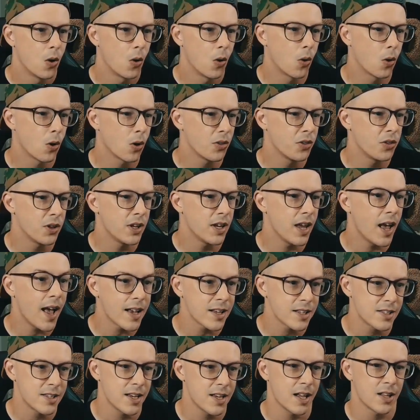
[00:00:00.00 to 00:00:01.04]
or the
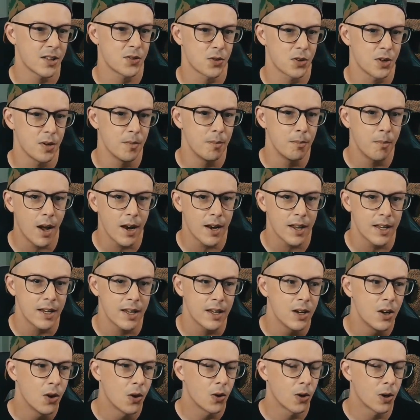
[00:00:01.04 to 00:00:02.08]
assets or the
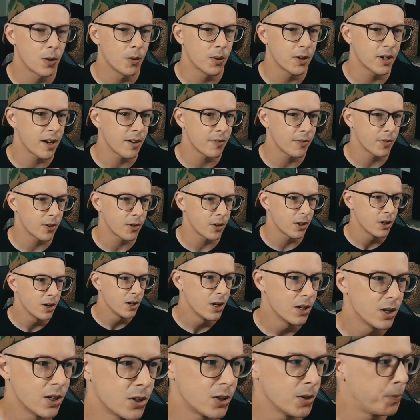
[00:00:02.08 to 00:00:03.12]
money or whatever
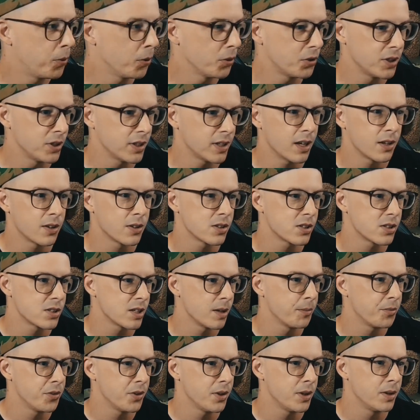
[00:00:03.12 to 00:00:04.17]
to put together
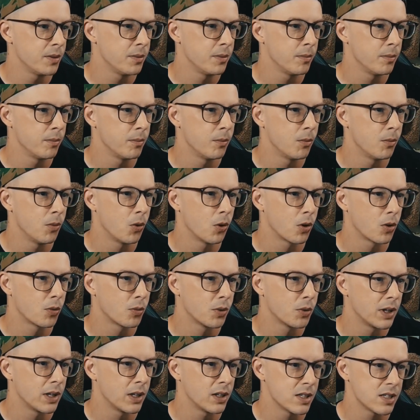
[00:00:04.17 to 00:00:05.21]
something more
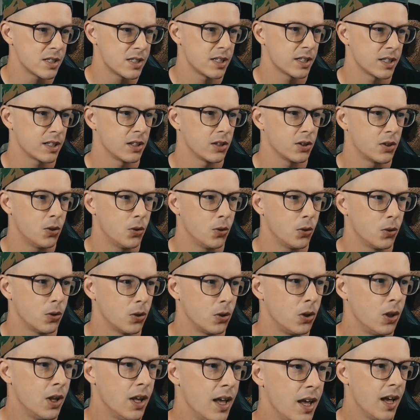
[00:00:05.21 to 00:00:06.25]
realistic and
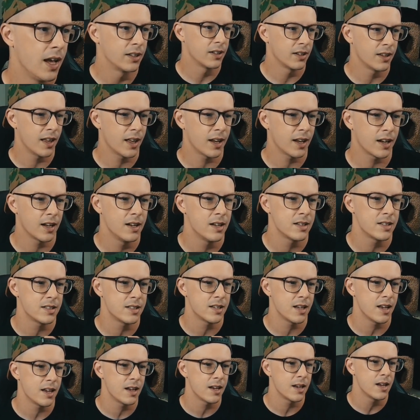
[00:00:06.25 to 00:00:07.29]
cool. And to that I
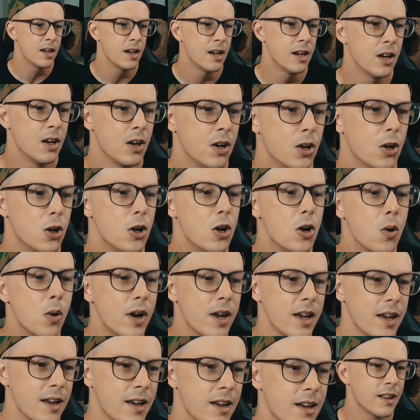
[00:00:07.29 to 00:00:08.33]
say,
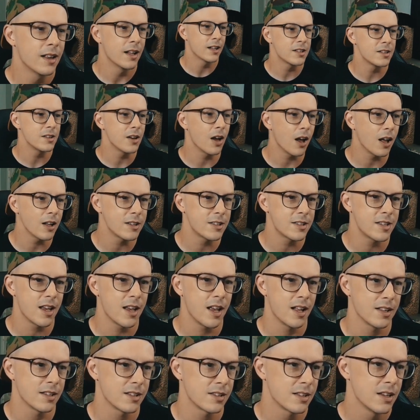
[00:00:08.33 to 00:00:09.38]
hooey! That's
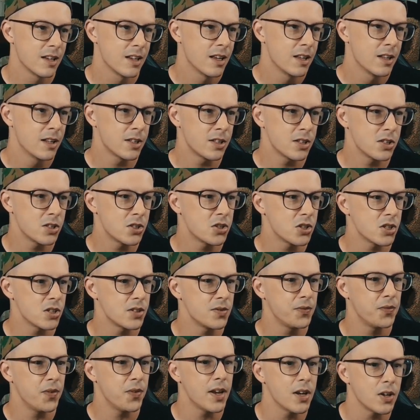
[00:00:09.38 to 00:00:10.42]
nonsense! This is
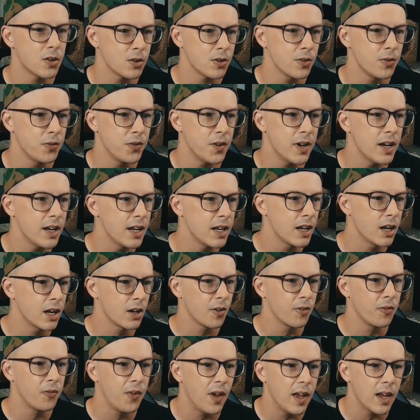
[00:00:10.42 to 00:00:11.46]
just fake graffiti on
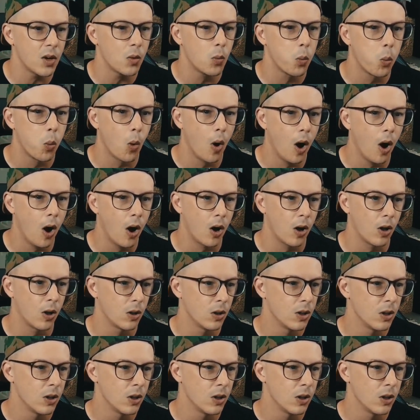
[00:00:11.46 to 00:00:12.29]
a fake wall.